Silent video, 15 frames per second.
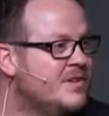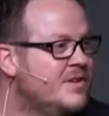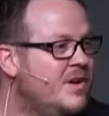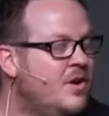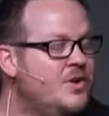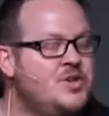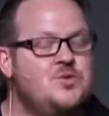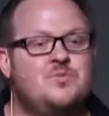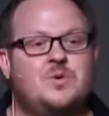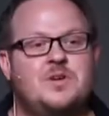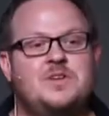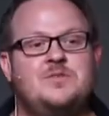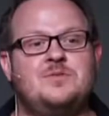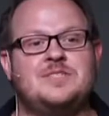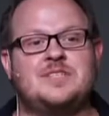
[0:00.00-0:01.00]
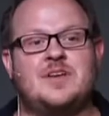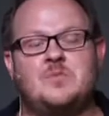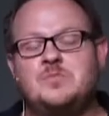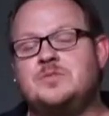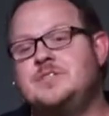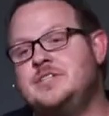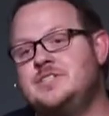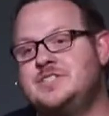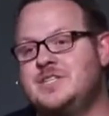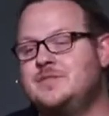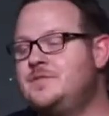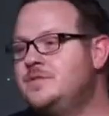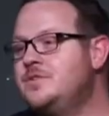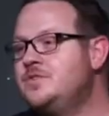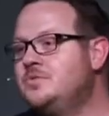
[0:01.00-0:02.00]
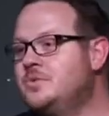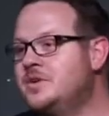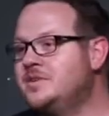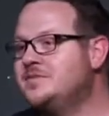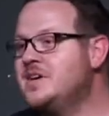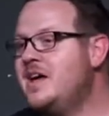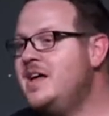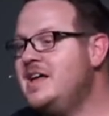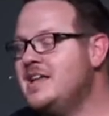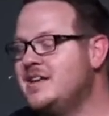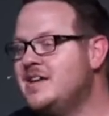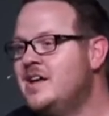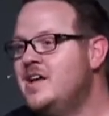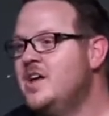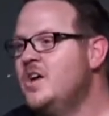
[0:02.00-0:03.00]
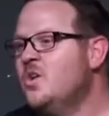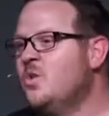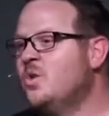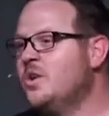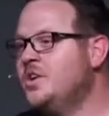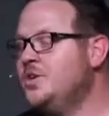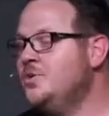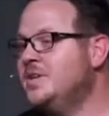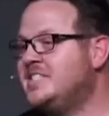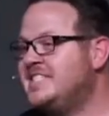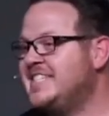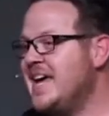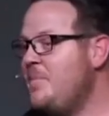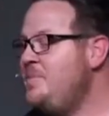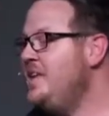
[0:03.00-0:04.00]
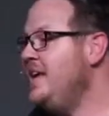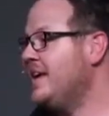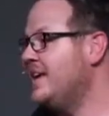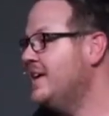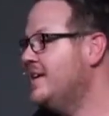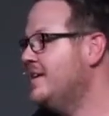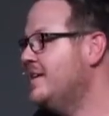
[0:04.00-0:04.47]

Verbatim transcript: Are you one who has humbled yourself under the word of God? Or are you a skeptic?